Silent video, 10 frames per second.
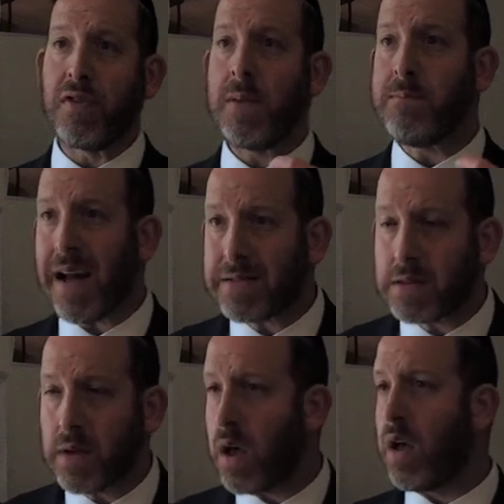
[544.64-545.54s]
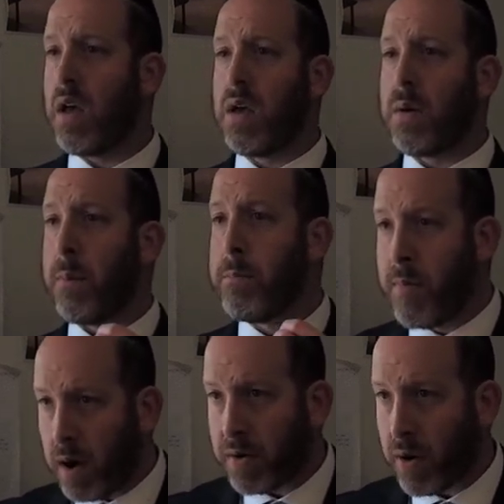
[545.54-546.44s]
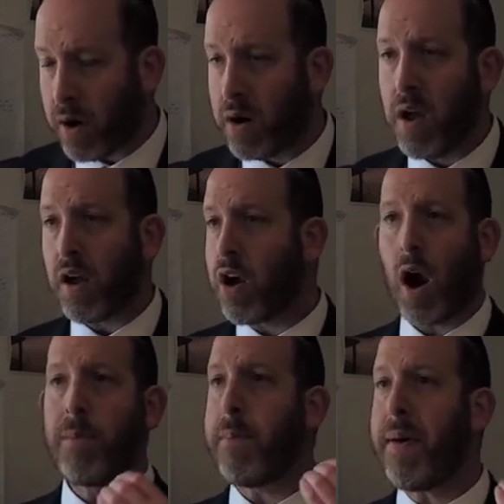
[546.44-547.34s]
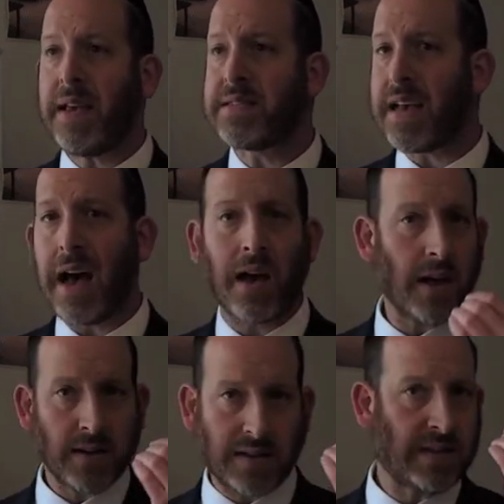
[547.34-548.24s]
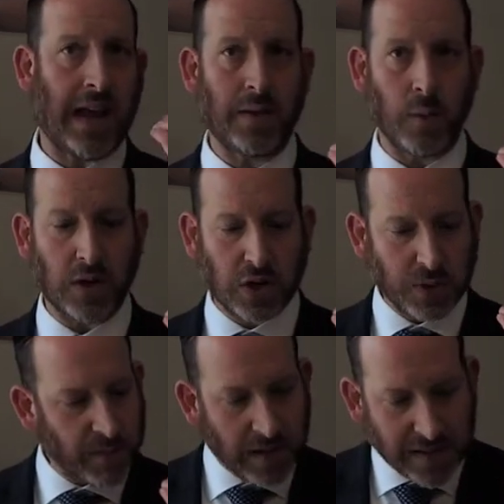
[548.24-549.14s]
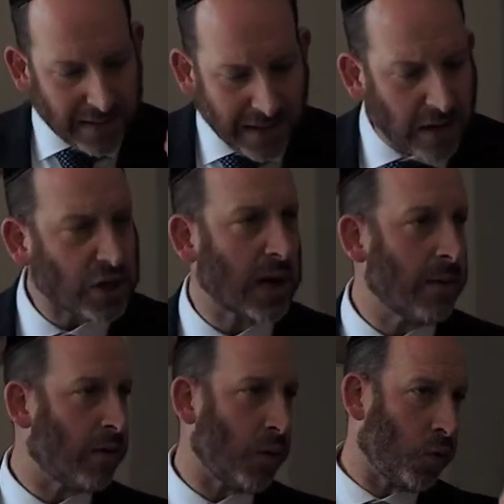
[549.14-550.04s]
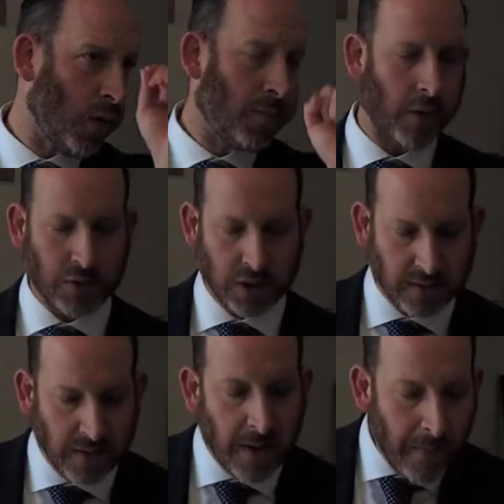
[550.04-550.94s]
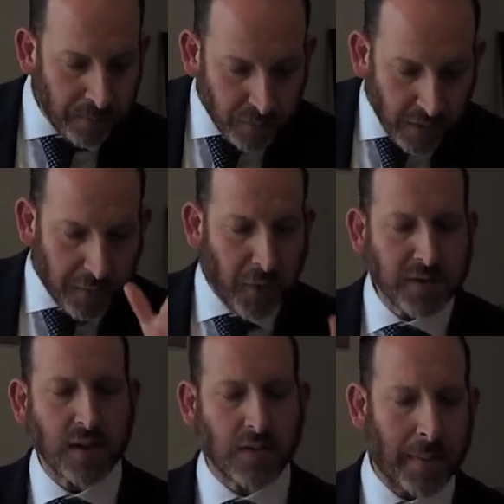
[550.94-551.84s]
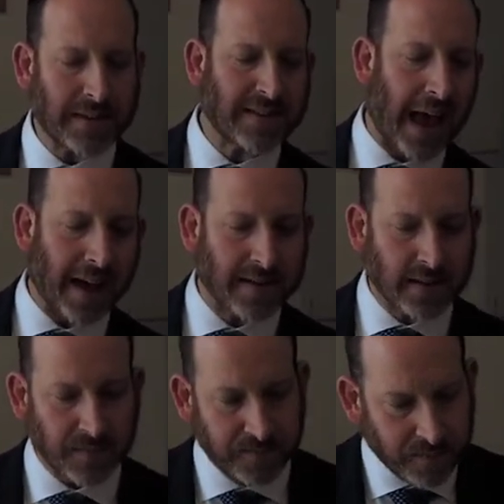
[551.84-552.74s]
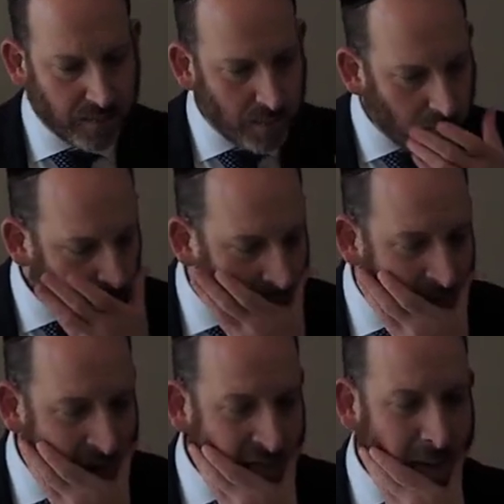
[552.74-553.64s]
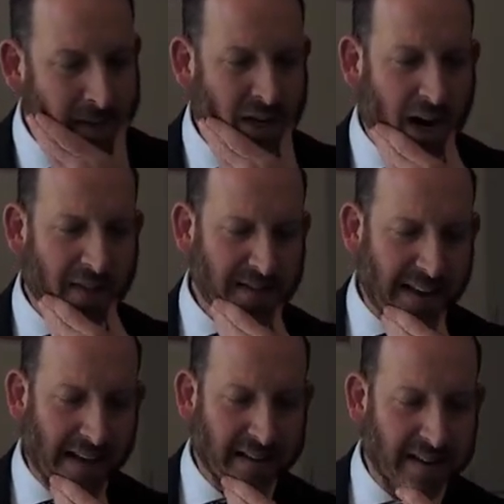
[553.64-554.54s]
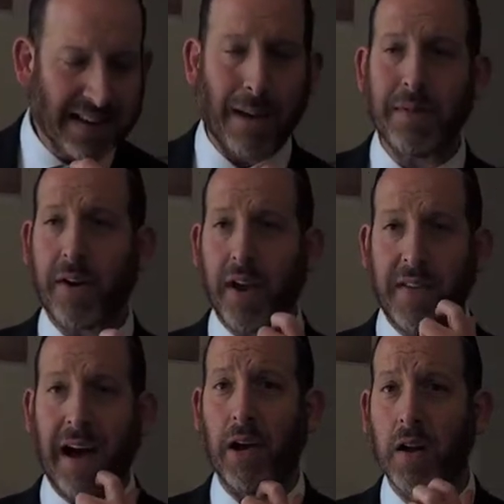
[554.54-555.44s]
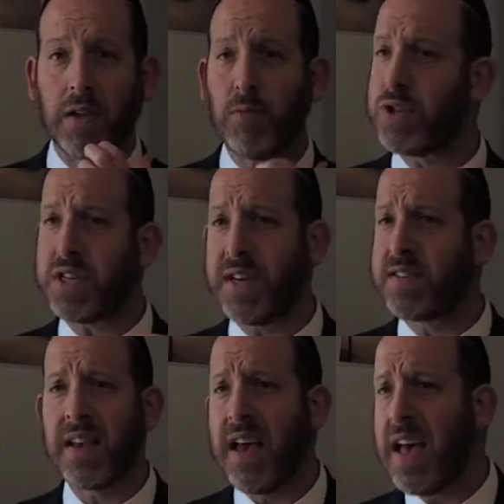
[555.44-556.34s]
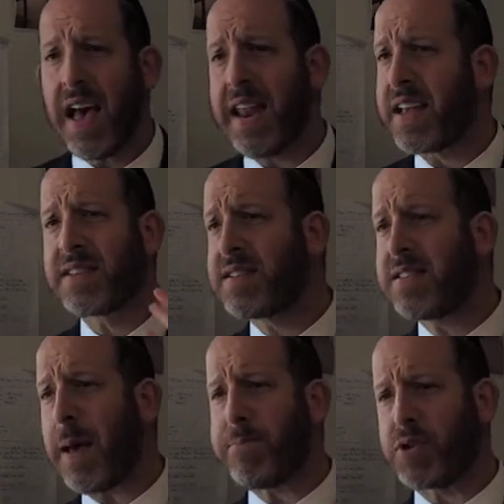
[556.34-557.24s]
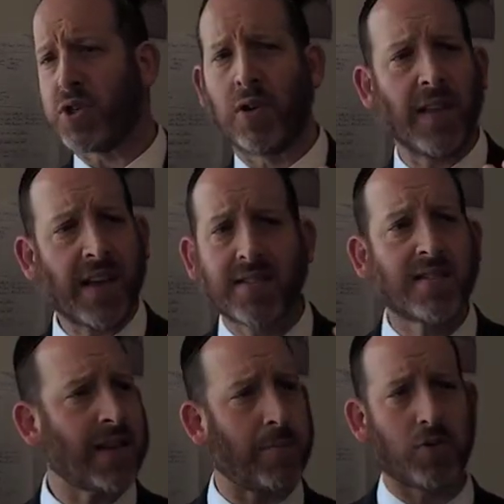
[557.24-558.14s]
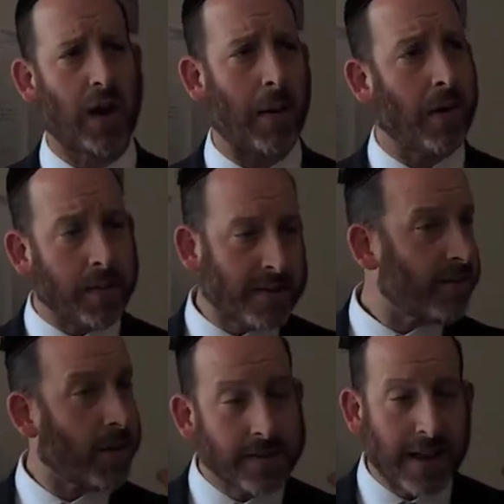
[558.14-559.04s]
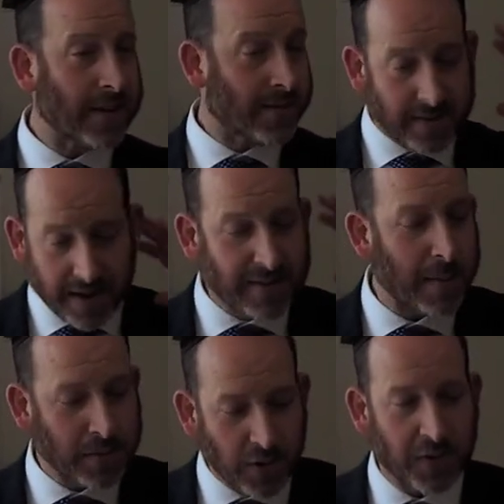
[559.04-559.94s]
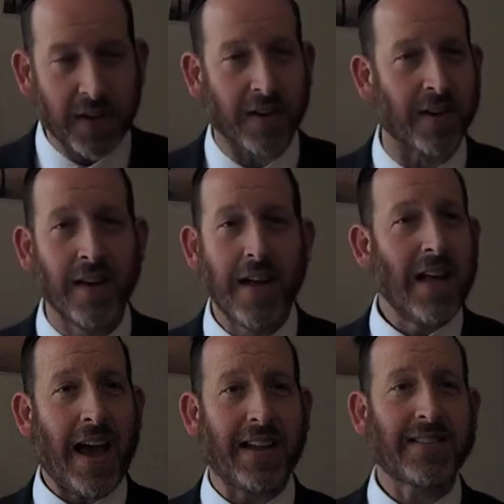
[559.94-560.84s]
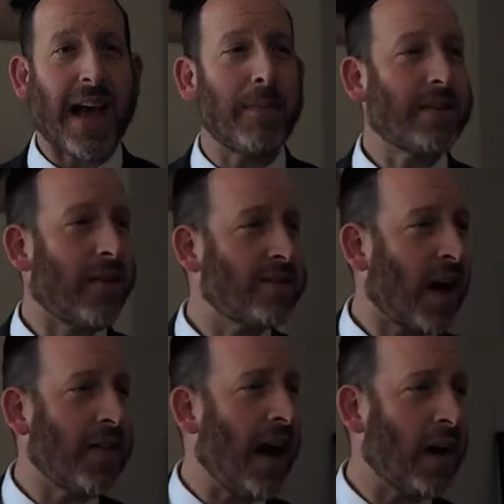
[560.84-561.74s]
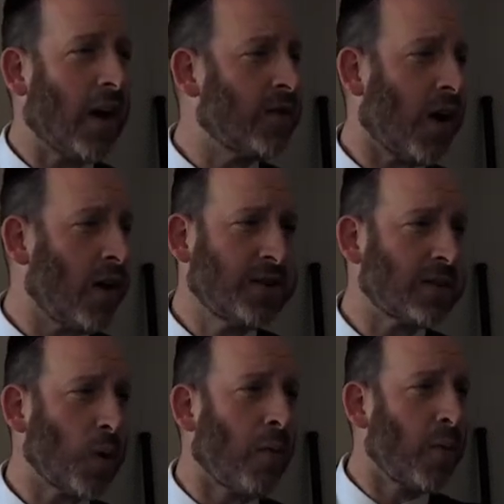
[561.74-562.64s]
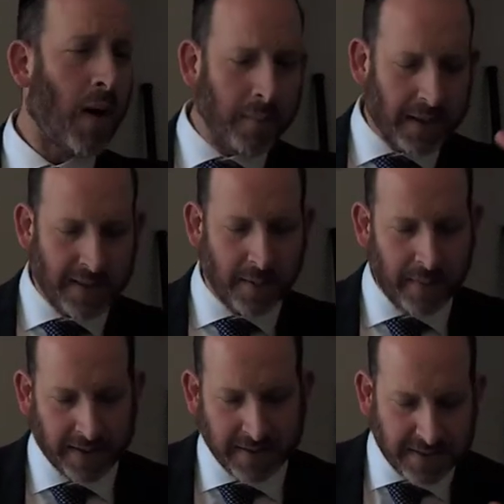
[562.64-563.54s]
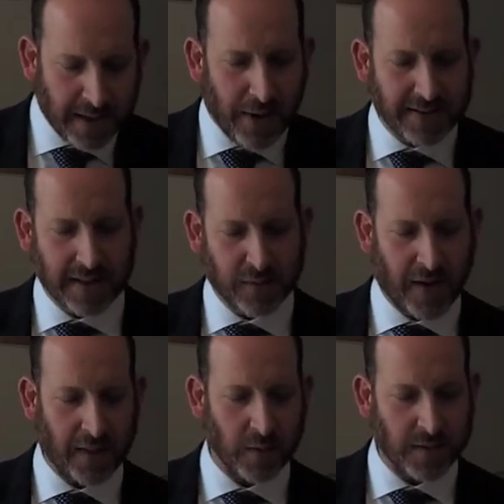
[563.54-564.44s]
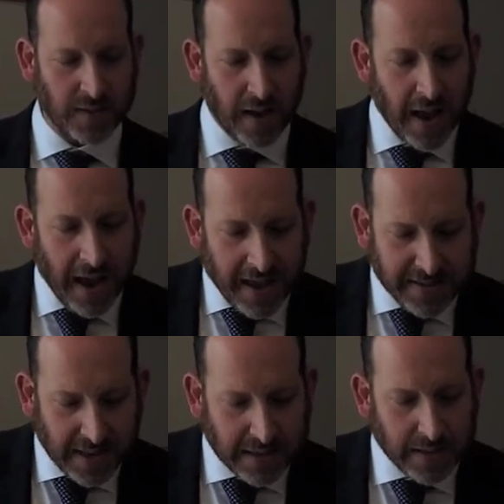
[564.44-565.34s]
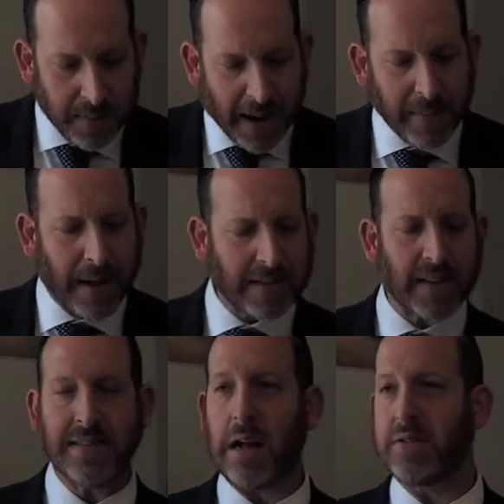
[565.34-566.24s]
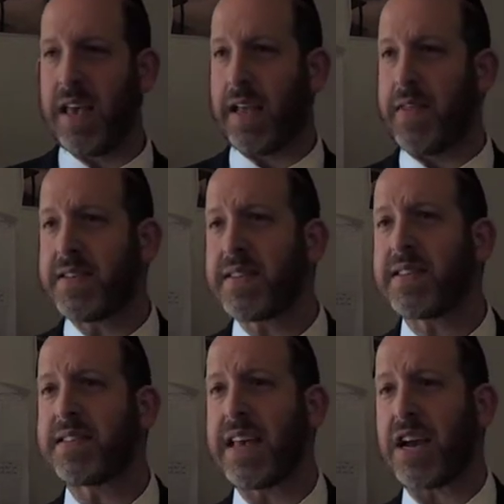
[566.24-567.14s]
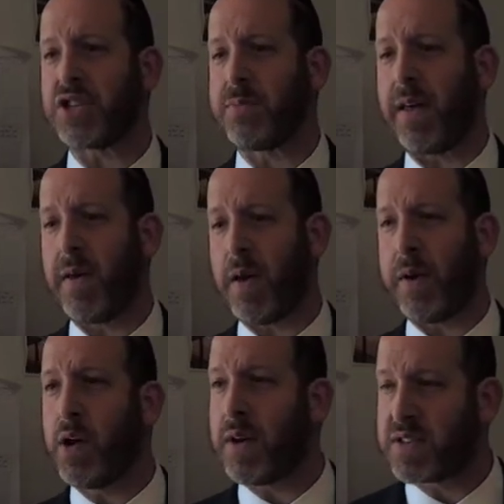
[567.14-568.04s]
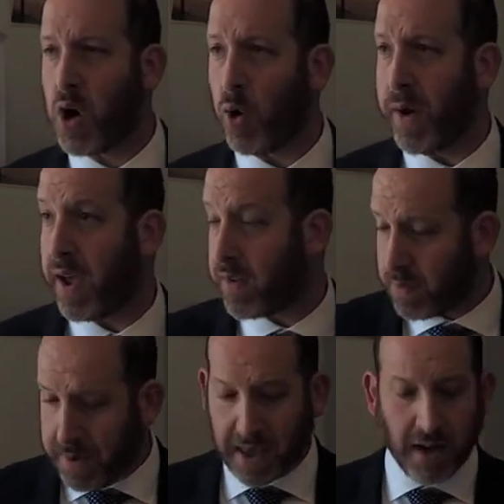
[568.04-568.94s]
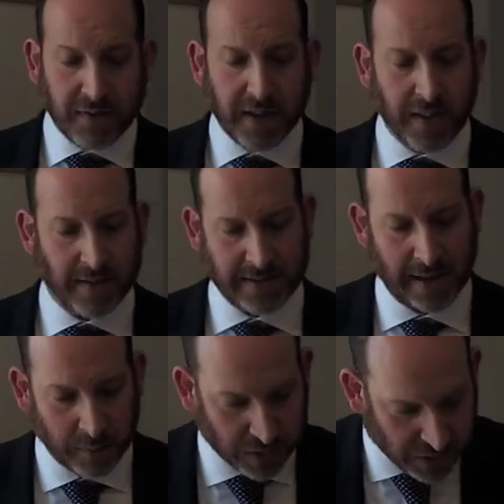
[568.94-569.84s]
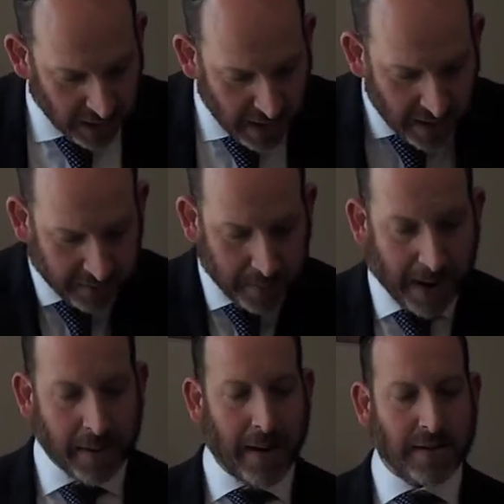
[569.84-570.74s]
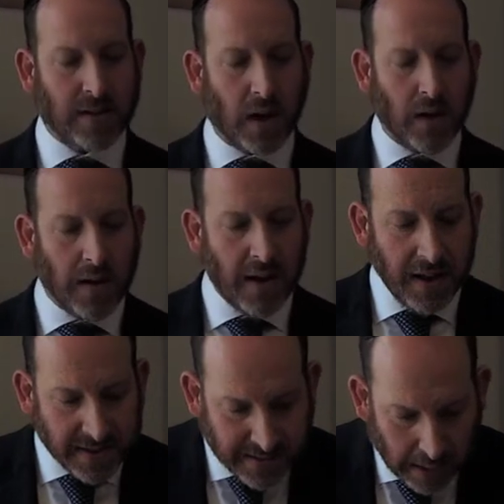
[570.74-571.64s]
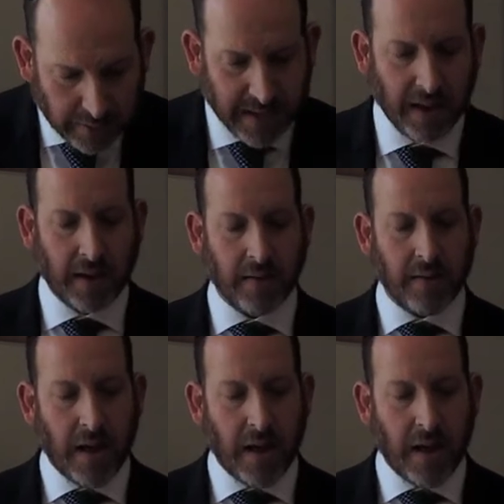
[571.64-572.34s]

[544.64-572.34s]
the matzah, maror, Karban Pesach sandwich? And so I'd like to share with you two approaches. The first is Rabbi Sachs. Rabbi Jonathan Sachs in his commentary on the Haggadah, which is an exceptional, exceptional commentary. Rabbi Sachs is an exceptional thinker, and his commentaries on the Haggadah are just overwhelmingly amazing. He writes as follows. He says, the bottom matzah is now taken. This is the section, by the way, that we know as Korech, the making of the Hillel sandwich. The bottom matzah is now taken.